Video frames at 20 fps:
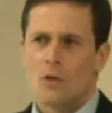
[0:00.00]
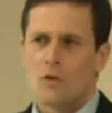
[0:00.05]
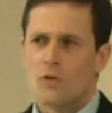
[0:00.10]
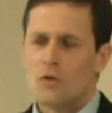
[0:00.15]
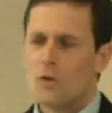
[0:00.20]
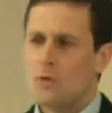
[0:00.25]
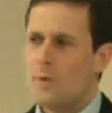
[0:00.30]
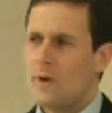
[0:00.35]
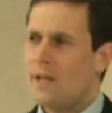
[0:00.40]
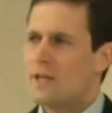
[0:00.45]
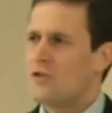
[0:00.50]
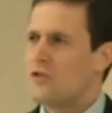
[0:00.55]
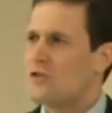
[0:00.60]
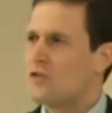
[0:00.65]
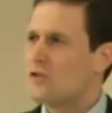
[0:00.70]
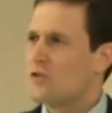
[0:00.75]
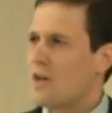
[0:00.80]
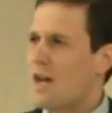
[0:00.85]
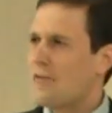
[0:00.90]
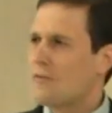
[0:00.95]
To
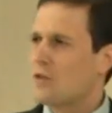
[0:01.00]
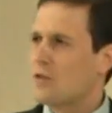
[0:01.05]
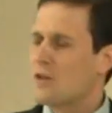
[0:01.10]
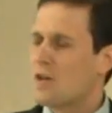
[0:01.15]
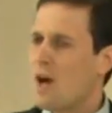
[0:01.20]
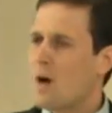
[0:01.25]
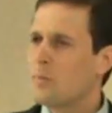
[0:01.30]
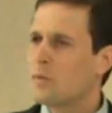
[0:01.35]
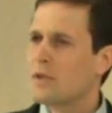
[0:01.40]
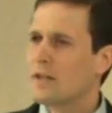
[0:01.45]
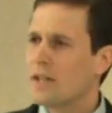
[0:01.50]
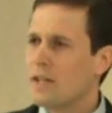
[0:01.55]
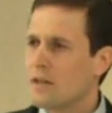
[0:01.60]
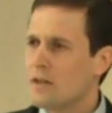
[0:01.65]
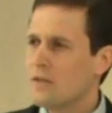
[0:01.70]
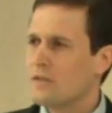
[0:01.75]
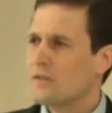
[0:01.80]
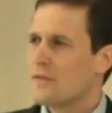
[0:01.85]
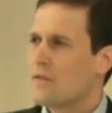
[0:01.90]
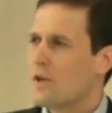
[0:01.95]
which, after a couple of
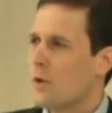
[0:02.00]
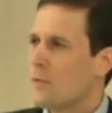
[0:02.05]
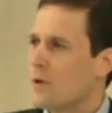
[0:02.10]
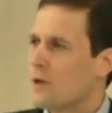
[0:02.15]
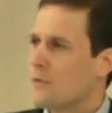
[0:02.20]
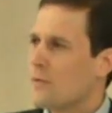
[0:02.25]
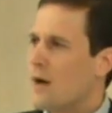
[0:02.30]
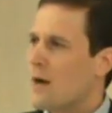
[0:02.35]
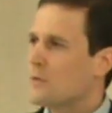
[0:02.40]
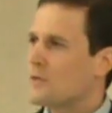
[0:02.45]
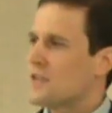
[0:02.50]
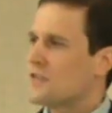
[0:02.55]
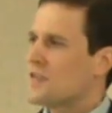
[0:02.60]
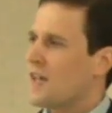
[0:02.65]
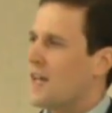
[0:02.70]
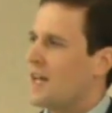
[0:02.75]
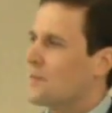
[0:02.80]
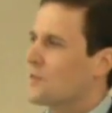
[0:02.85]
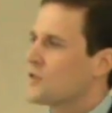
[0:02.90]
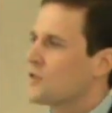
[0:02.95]
years of going around this
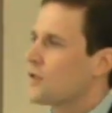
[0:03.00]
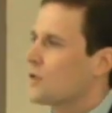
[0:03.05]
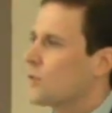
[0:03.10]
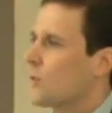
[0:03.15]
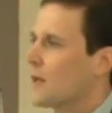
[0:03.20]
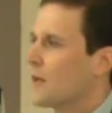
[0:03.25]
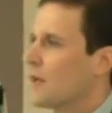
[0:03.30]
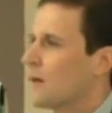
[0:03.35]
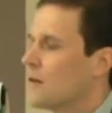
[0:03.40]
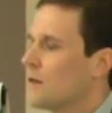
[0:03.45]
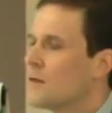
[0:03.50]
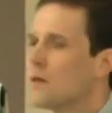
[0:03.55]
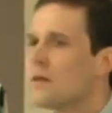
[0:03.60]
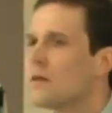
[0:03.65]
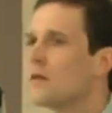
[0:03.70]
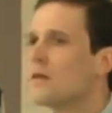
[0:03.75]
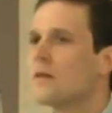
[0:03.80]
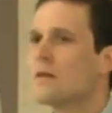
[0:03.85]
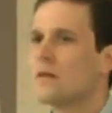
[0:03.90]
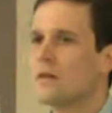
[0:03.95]
hamster wheel,
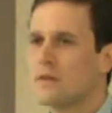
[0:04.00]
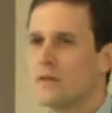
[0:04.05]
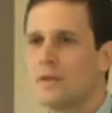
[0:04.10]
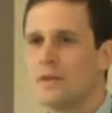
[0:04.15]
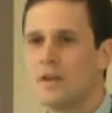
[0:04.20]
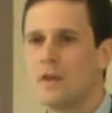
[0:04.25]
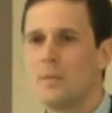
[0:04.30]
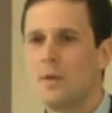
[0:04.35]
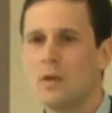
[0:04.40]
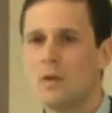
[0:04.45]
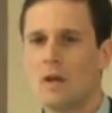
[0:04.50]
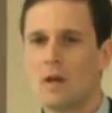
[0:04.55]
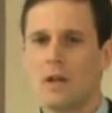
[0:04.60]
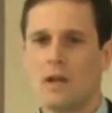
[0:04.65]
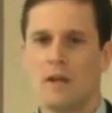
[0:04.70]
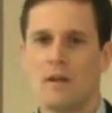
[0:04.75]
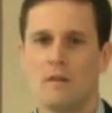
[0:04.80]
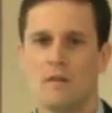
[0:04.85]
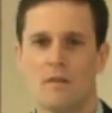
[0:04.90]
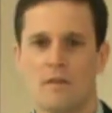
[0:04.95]
the
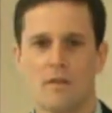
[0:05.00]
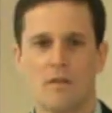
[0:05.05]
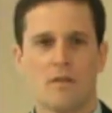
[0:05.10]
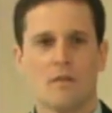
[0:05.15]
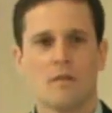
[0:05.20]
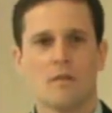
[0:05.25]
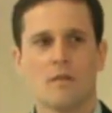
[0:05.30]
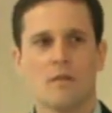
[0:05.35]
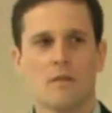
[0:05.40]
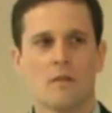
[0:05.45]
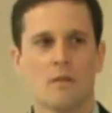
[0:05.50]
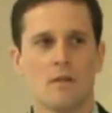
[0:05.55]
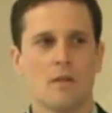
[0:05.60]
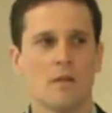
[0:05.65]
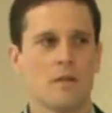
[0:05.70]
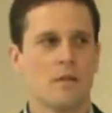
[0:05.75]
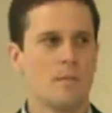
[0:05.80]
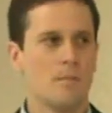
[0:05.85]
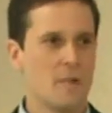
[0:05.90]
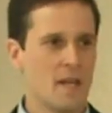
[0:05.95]
communities
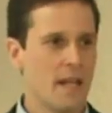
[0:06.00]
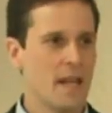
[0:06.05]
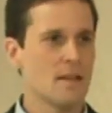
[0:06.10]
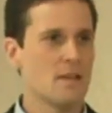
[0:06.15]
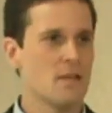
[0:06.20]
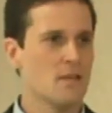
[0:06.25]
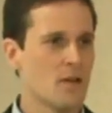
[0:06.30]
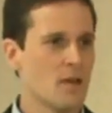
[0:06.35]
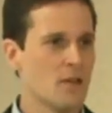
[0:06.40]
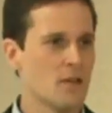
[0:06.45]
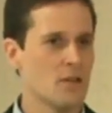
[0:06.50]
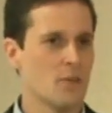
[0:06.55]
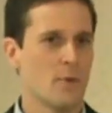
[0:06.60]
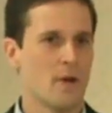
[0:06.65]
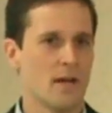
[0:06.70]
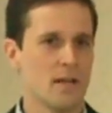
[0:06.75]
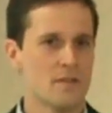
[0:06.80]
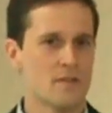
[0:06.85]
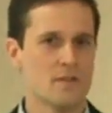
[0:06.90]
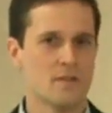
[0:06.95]
began to turn to
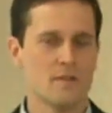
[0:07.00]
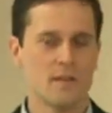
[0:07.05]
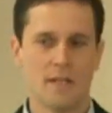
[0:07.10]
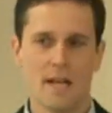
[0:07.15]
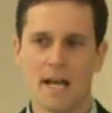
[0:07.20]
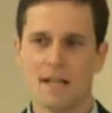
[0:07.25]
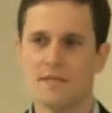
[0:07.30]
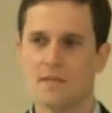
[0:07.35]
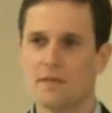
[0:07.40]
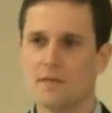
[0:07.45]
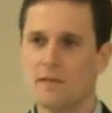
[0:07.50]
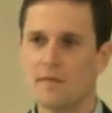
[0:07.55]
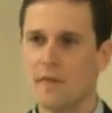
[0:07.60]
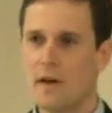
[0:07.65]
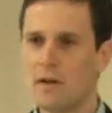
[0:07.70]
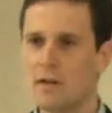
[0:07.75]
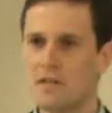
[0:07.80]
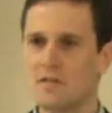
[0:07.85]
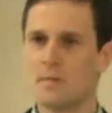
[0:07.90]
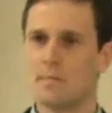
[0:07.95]
us and ask us a
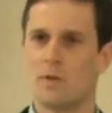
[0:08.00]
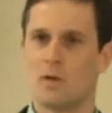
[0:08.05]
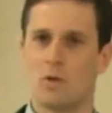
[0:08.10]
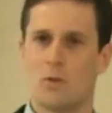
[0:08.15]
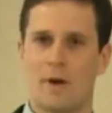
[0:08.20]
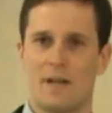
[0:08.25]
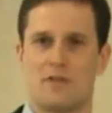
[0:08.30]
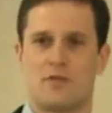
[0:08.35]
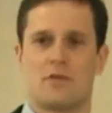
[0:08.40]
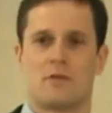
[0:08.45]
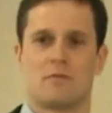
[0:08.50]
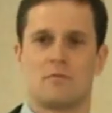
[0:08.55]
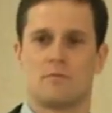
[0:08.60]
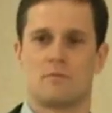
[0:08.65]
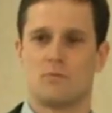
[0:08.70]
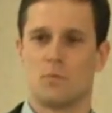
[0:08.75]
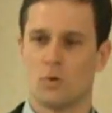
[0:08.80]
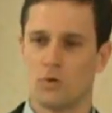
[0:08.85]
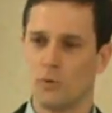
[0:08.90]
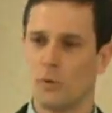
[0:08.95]
very simple question,
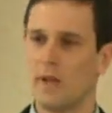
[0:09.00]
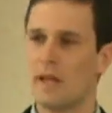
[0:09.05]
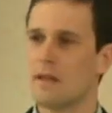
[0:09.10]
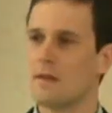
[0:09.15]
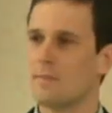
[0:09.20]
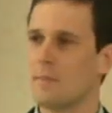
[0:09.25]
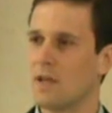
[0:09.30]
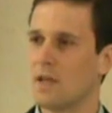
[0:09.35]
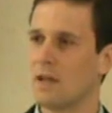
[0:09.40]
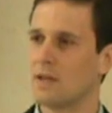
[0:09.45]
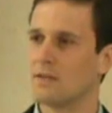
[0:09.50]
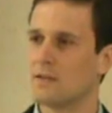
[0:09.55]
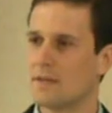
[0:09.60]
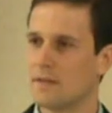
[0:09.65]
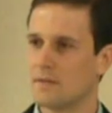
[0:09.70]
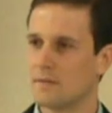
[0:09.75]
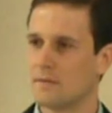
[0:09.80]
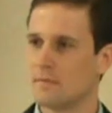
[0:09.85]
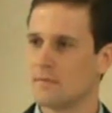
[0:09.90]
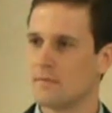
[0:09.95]
which we had begun
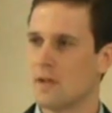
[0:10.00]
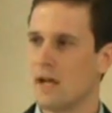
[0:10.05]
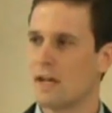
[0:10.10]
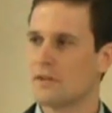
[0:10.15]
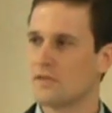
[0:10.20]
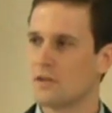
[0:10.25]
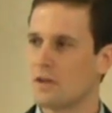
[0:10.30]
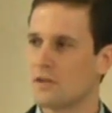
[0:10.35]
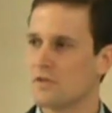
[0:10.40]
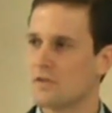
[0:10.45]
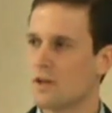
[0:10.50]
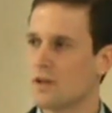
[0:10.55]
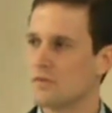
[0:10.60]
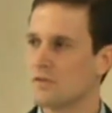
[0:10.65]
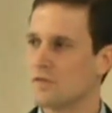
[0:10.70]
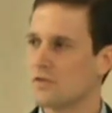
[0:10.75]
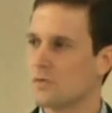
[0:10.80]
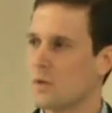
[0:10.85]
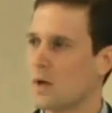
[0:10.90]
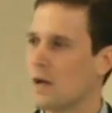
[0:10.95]
to ask
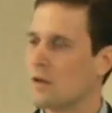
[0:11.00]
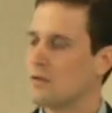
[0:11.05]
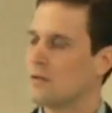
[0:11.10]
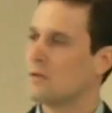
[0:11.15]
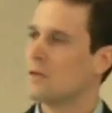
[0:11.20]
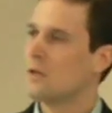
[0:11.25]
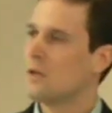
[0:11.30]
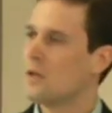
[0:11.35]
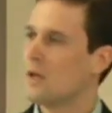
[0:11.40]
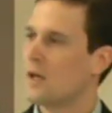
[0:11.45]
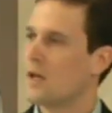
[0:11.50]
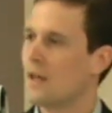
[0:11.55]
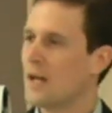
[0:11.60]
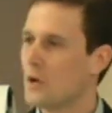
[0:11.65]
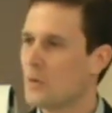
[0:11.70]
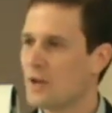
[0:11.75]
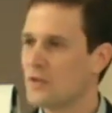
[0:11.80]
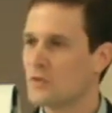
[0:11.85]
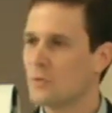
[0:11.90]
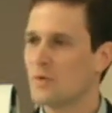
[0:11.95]
ourselves as well. And that
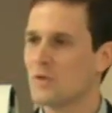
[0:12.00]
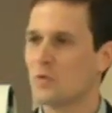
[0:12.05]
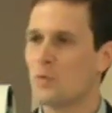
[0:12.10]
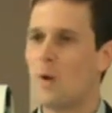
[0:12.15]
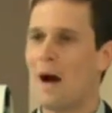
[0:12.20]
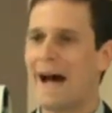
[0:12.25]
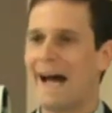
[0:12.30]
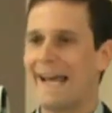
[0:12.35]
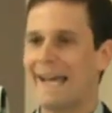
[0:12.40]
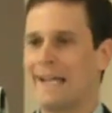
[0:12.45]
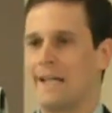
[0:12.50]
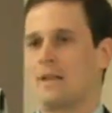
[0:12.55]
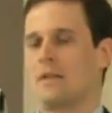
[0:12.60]
question was why?